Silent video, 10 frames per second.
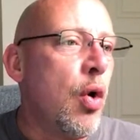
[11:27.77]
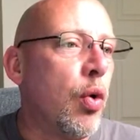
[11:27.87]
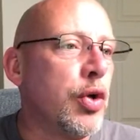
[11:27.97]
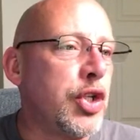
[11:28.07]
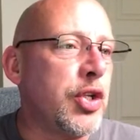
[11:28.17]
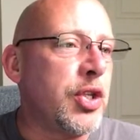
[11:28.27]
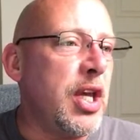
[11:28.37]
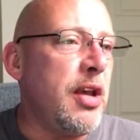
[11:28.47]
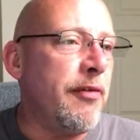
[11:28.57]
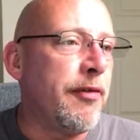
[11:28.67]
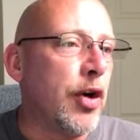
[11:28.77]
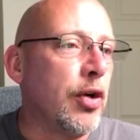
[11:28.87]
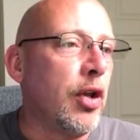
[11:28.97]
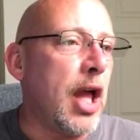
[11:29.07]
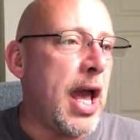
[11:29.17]
or just the
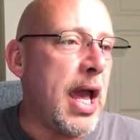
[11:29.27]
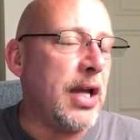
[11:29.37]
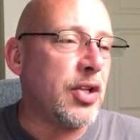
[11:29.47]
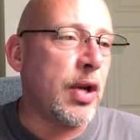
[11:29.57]
fertile eggs?